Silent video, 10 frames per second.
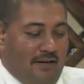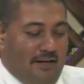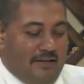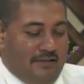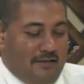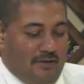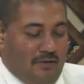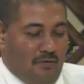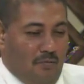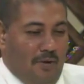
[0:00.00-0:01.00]
that
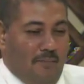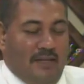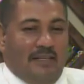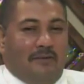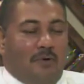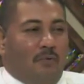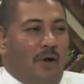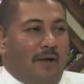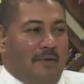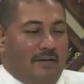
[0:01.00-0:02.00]
we are meeting the
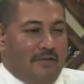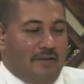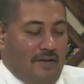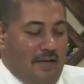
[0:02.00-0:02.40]
requirements.